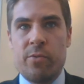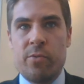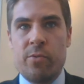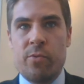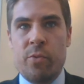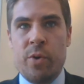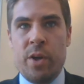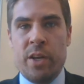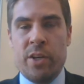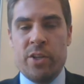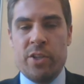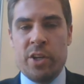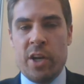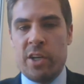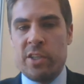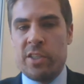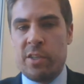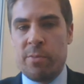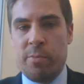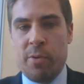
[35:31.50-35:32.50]
when
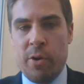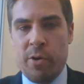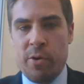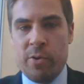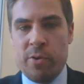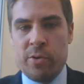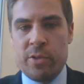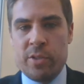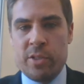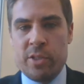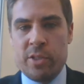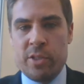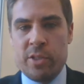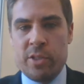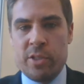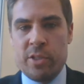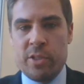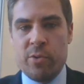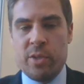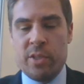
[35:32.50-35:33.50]
juxtaposed
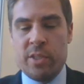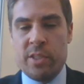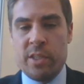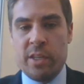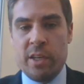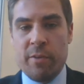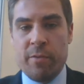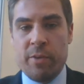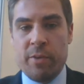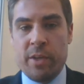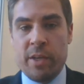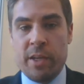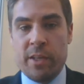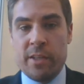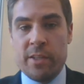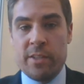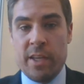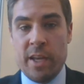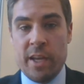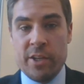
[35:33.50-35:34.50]
to the
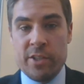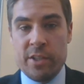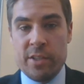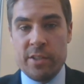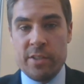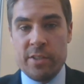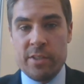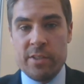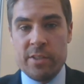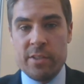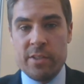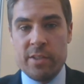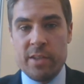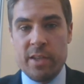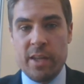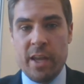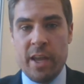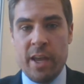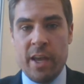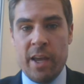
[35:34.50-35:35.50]
significant
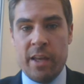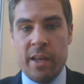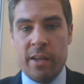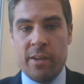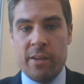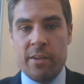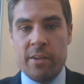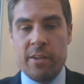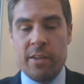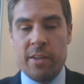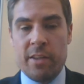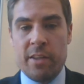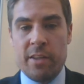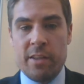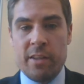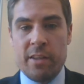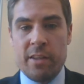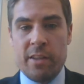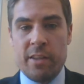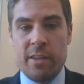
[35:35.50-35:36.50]
sanctions and
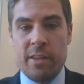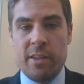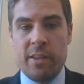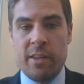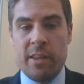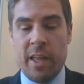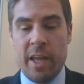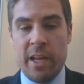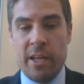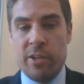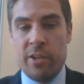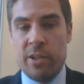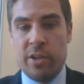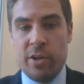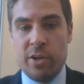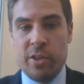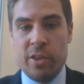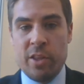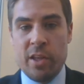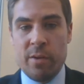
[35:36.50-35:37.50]

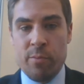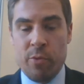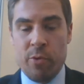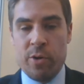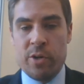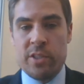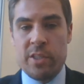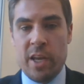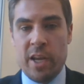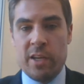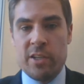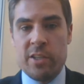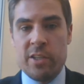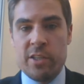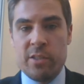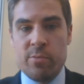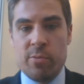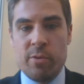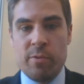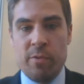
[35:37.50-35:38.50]
likelihood that more
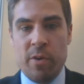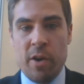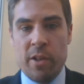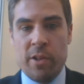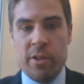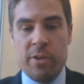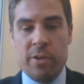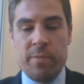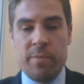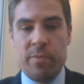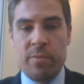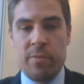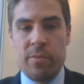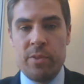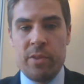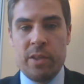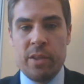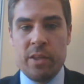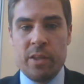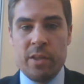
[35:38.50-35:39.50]
sanctions will follow,
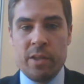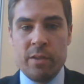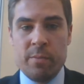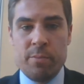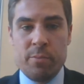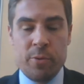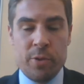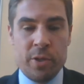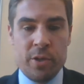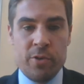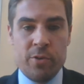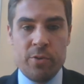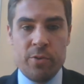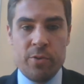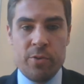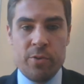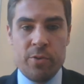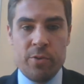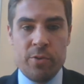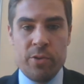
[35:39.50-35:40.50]
the
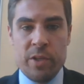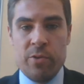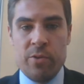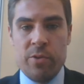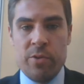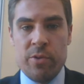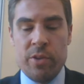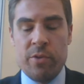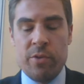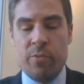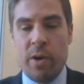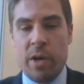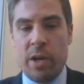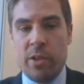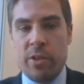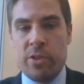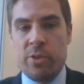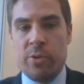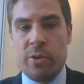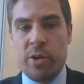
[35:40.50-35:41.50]
political,
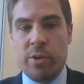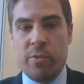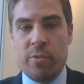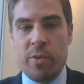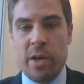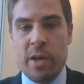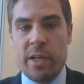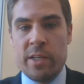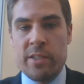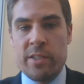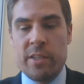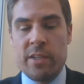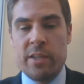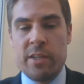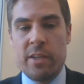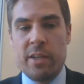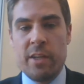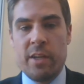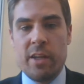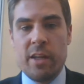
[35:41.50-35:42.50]
legal, and regulatory
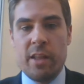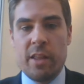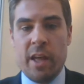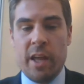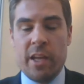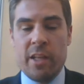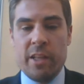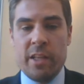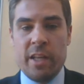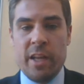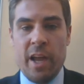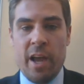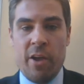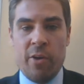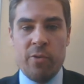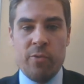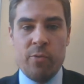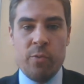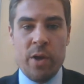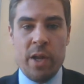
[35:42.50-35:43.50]
risk
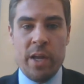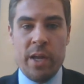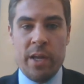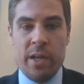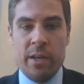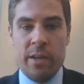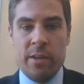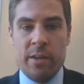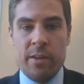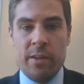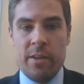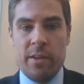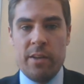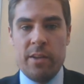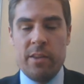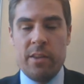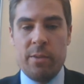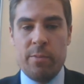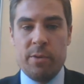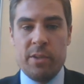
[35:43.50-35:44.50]
likely outweighed
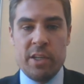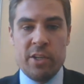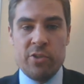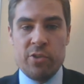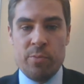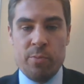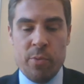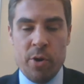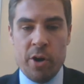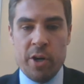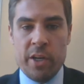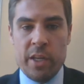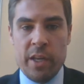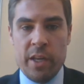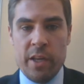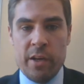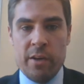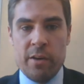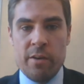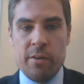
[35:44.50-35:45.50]
the potential
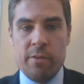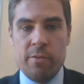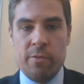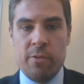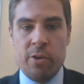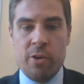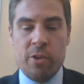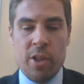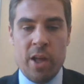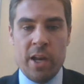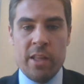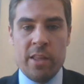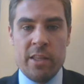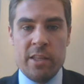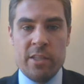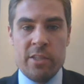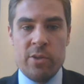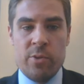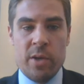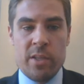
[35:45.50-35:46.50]
market for a lot of
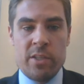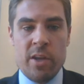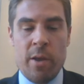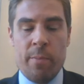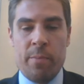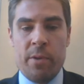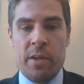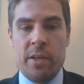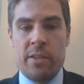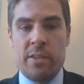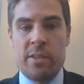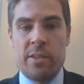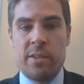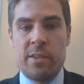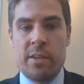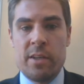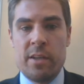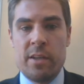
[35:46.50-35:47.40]
these U.S. companies,